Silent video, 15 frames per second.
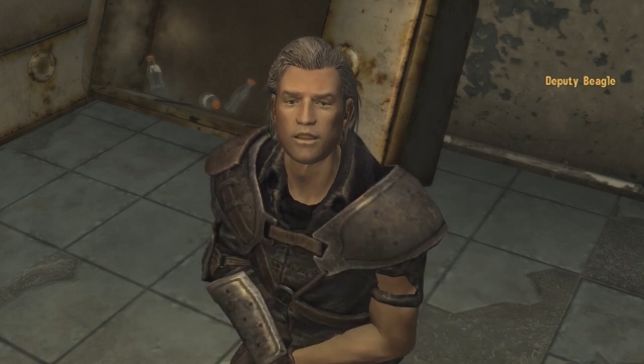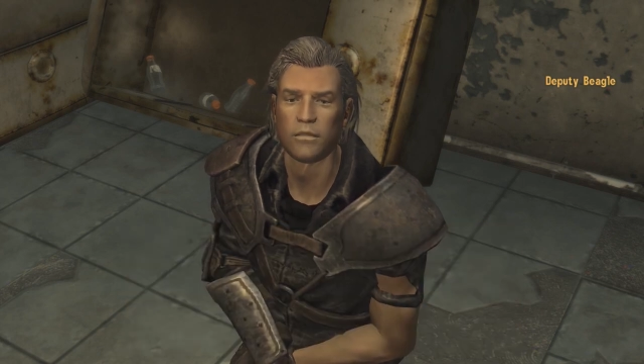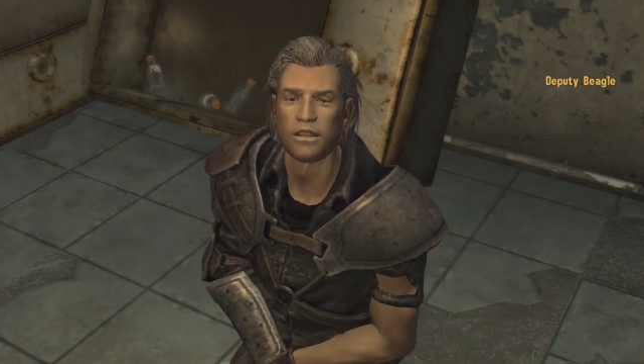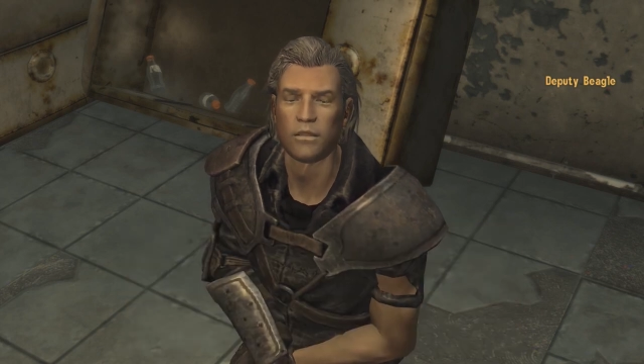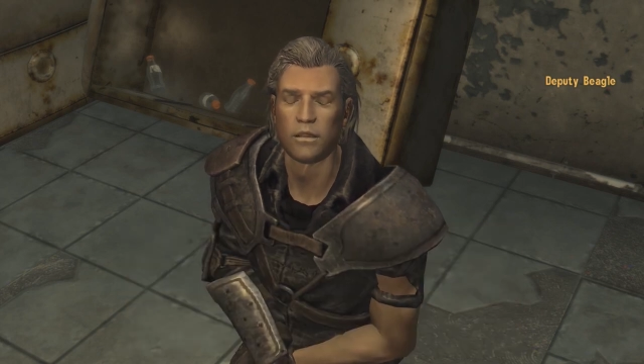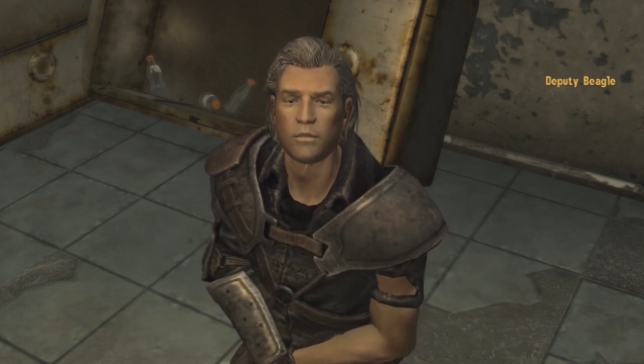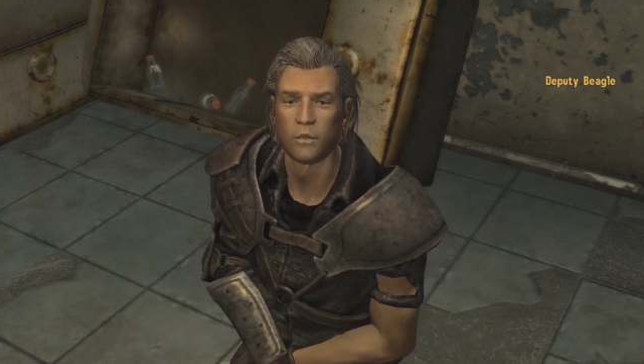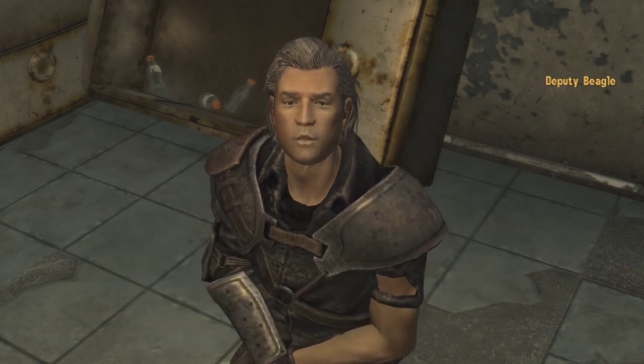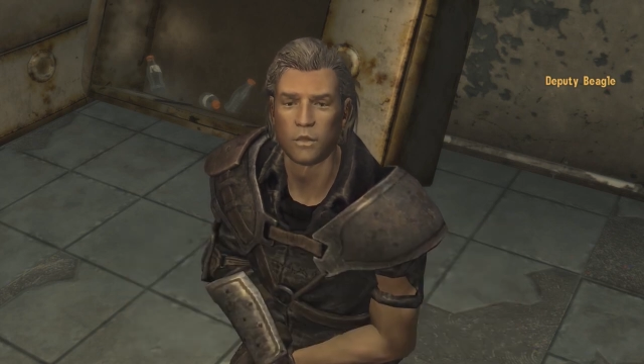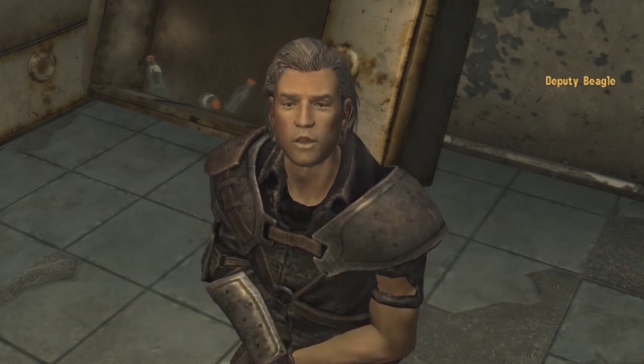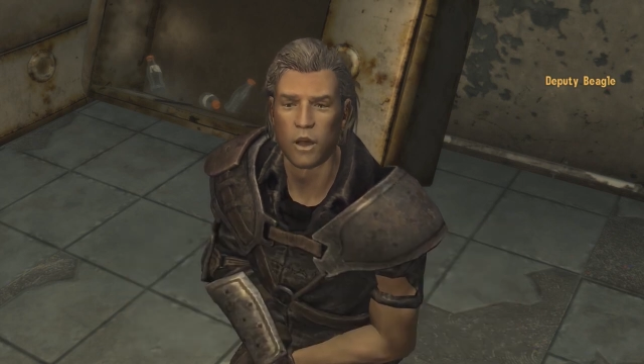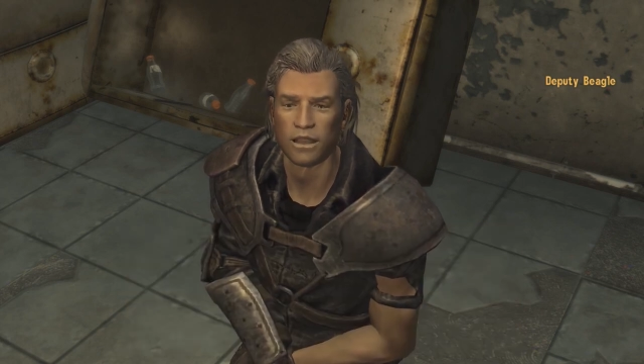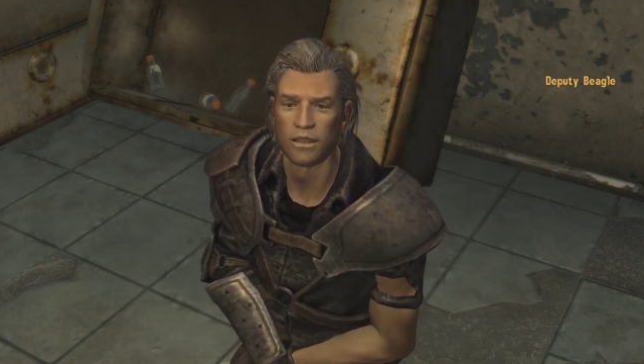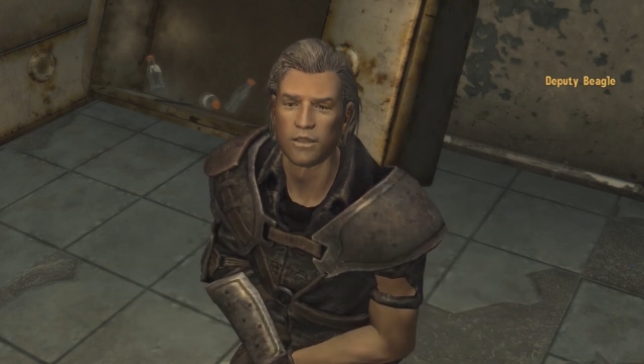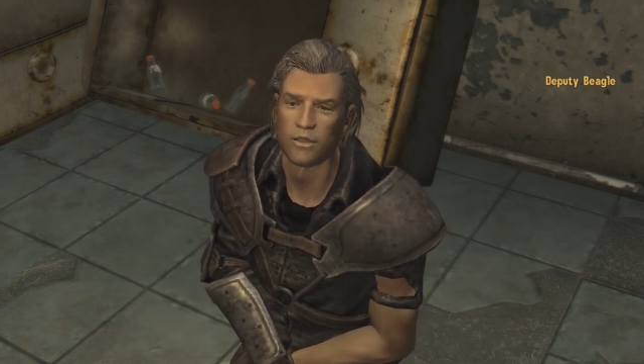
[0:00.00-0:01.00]
Indeed I
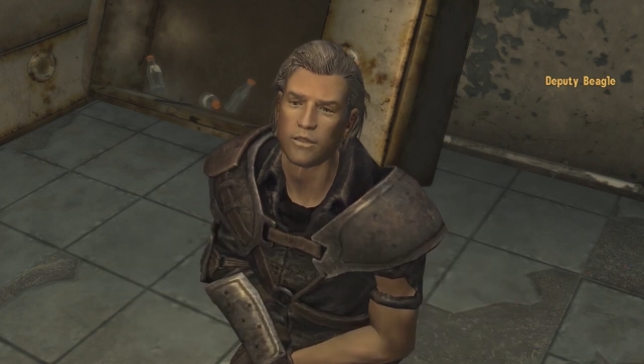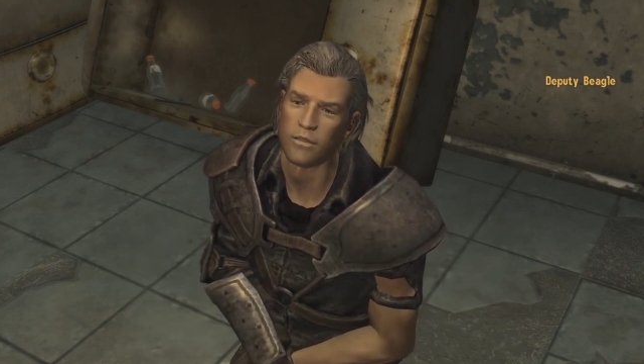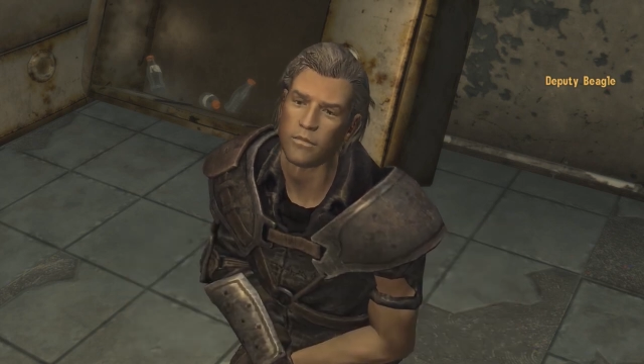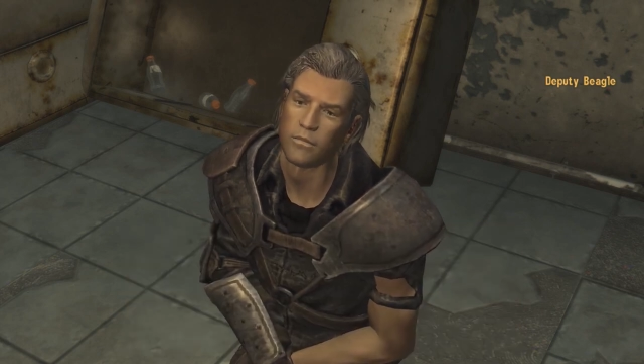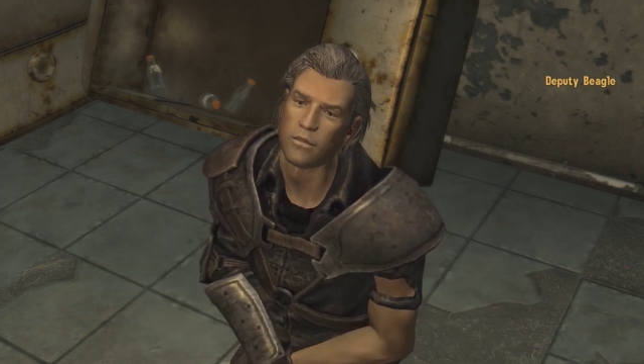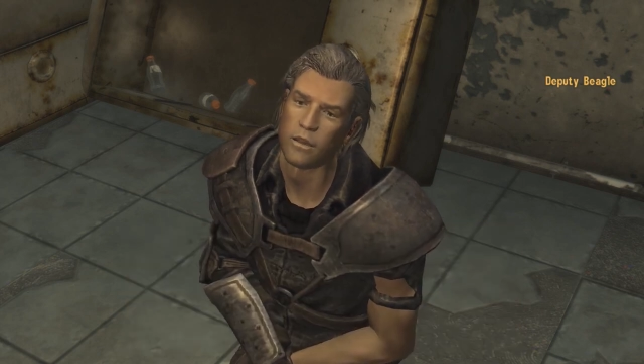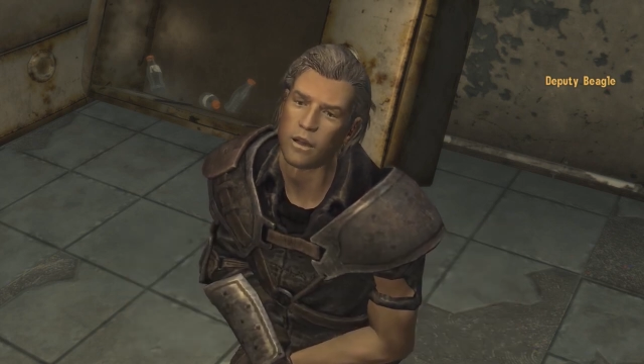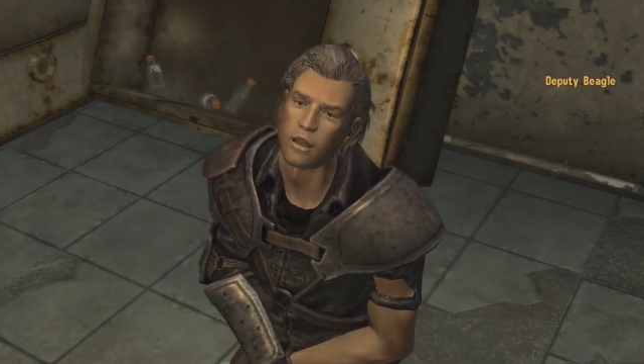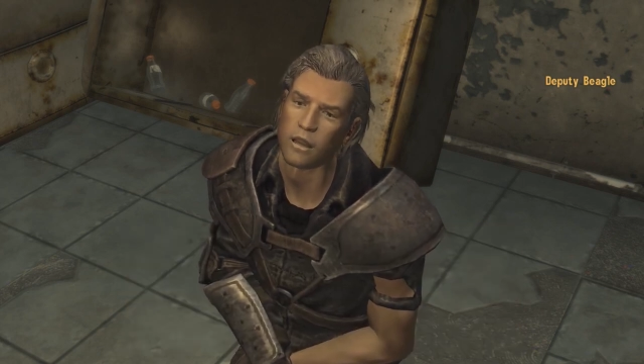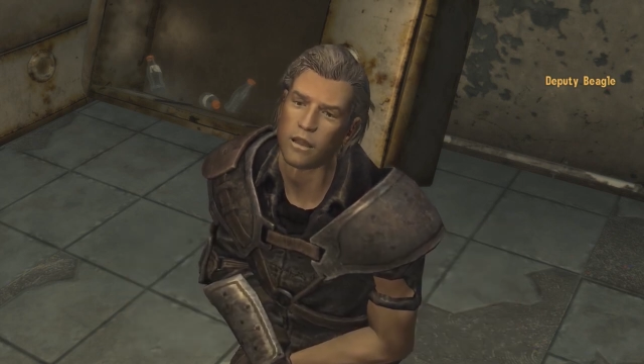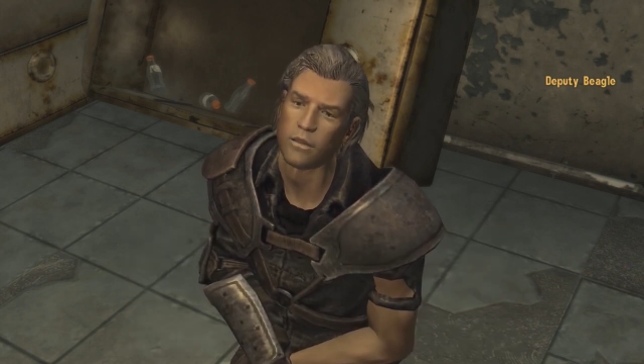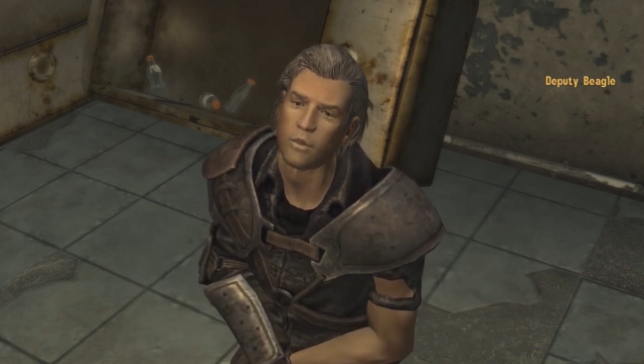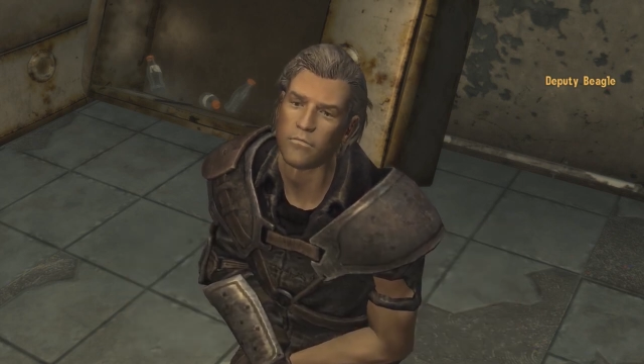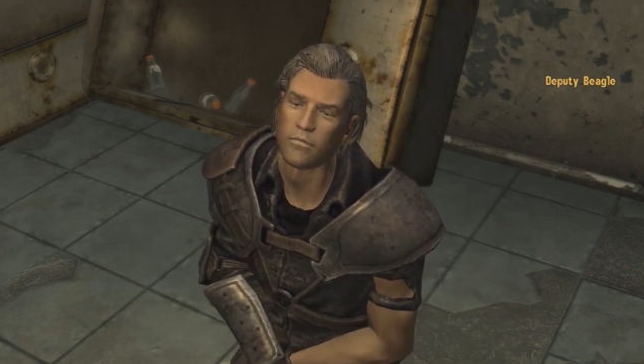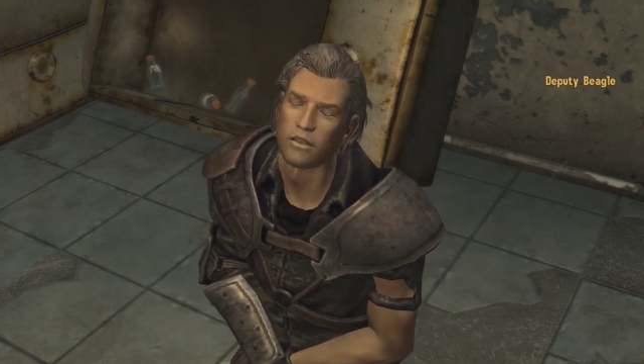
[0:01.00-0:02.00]
do, good sir.
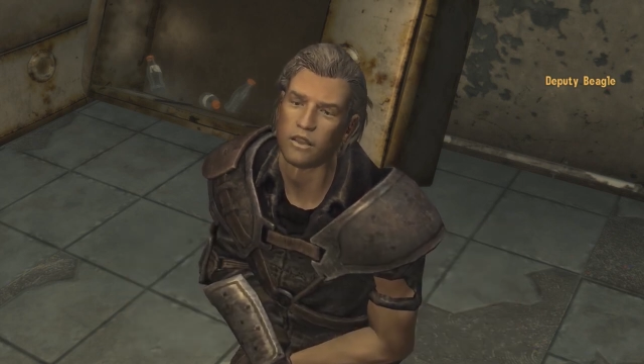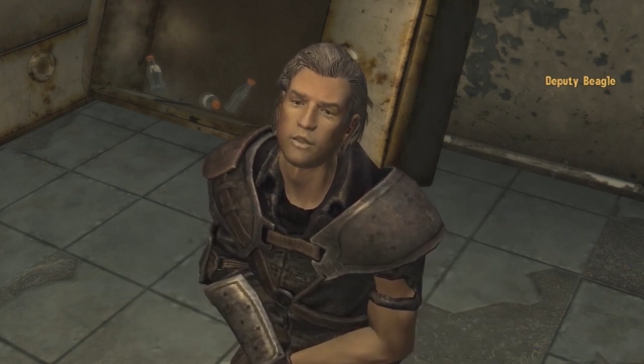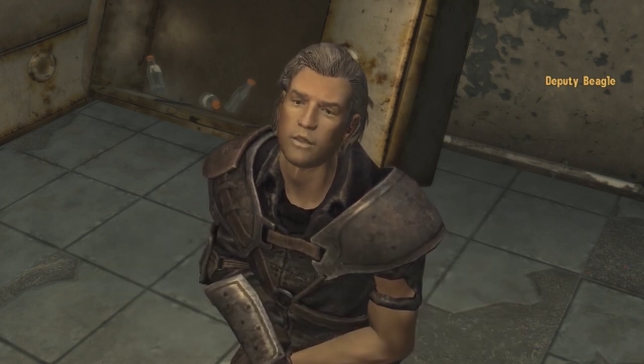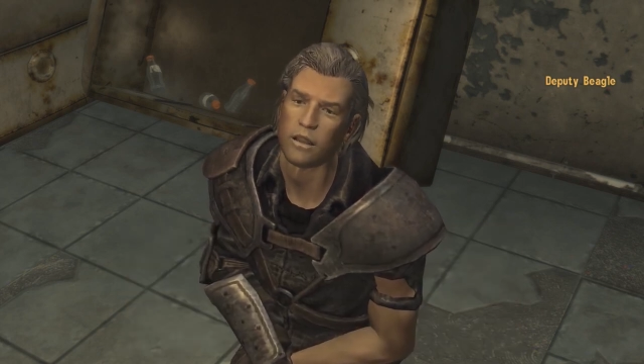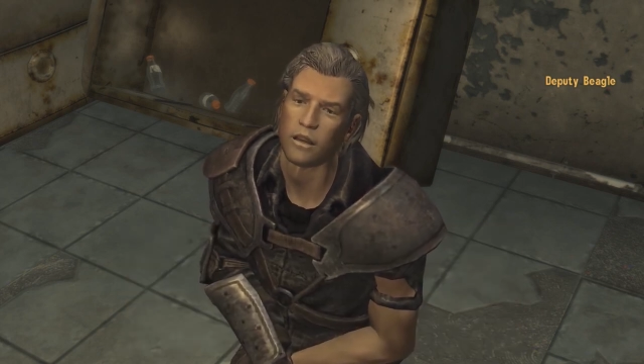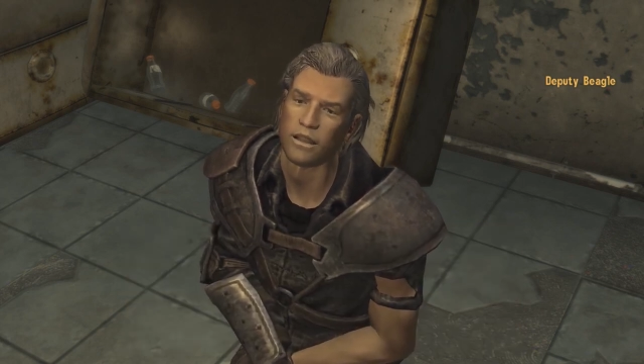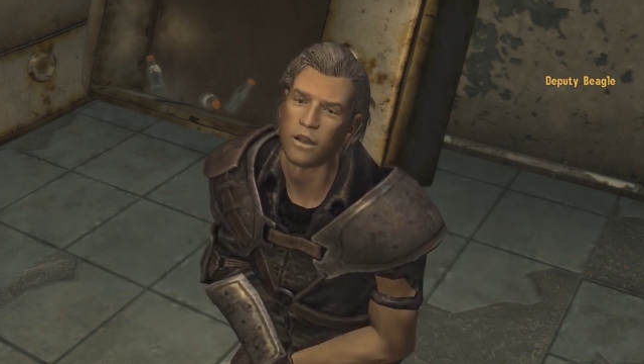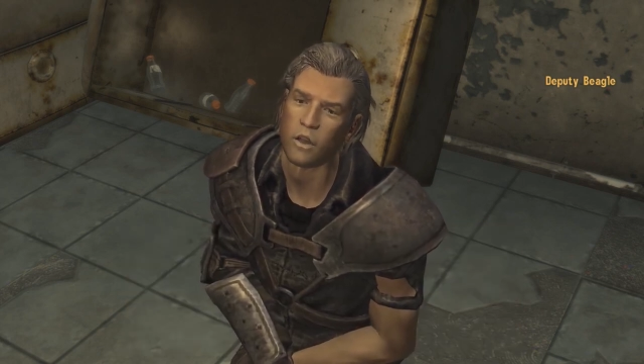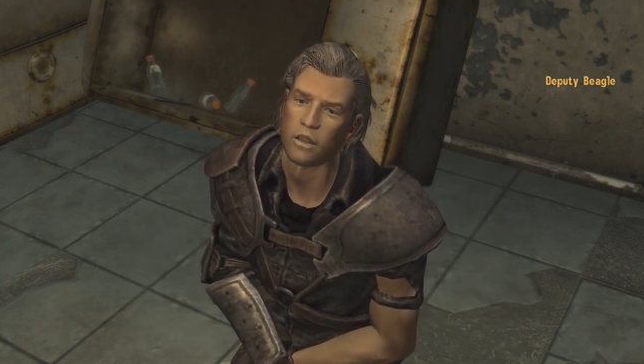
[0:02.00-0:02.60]
And I would be thrilled